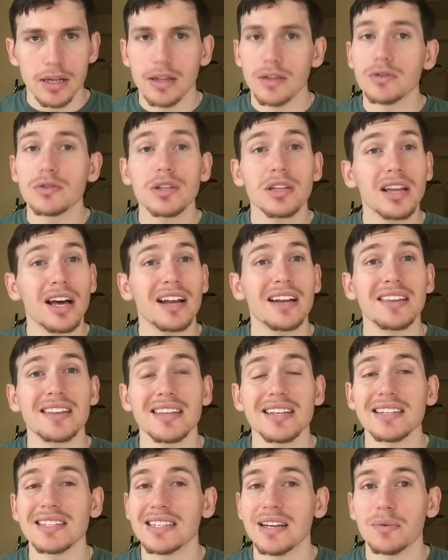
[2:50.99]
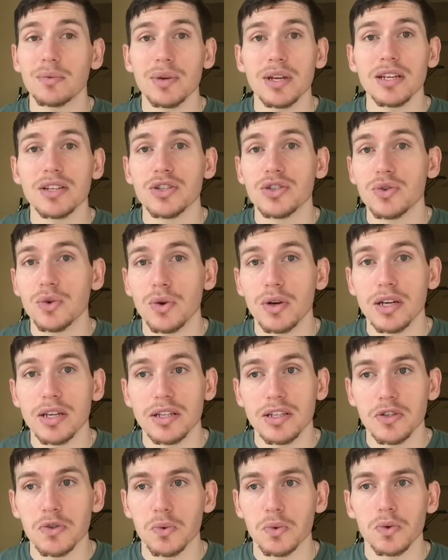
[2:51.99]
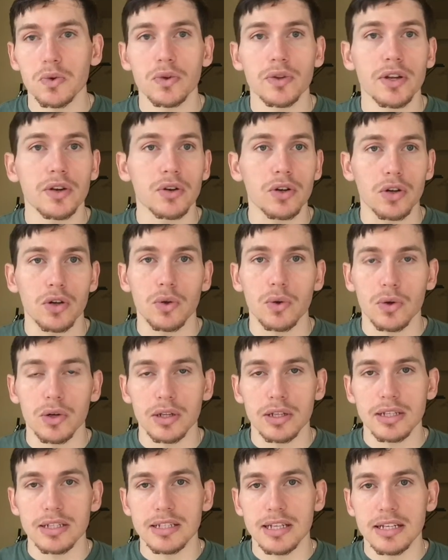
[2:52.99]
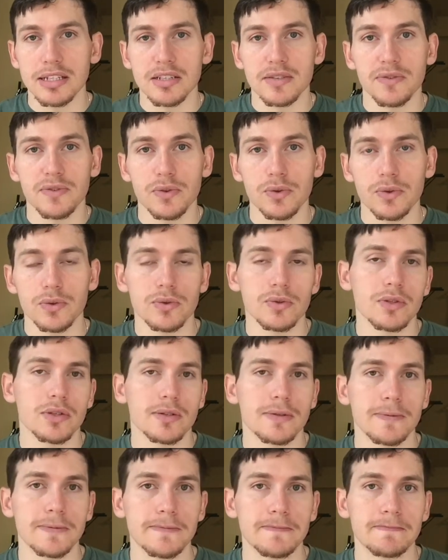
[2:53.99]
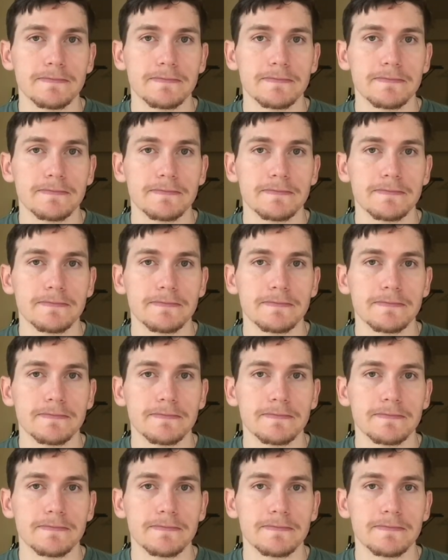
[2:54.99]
There's a lot of things that we enjoy in this world that are calorically dense foods.